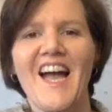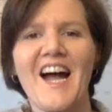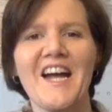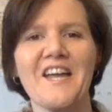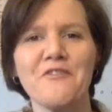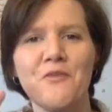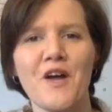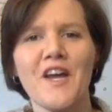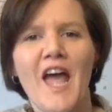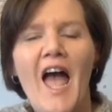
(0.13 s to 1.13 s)
Hi
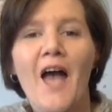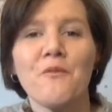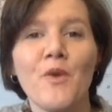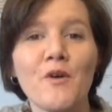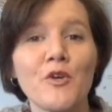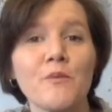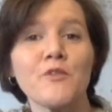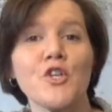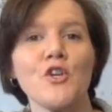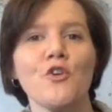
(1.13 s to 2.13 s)
everyone, and welcome
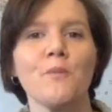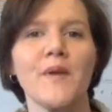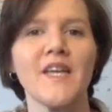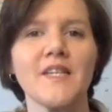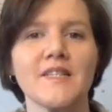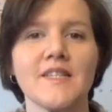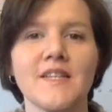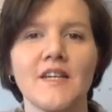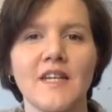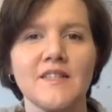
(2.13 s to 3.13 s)
to beginner's
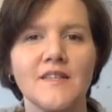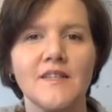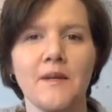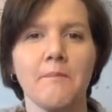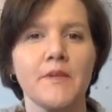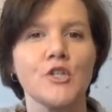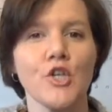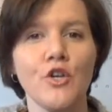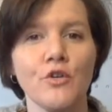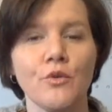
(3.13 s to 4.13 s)
guitar lesson number
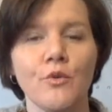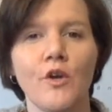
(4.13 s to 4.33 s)
2.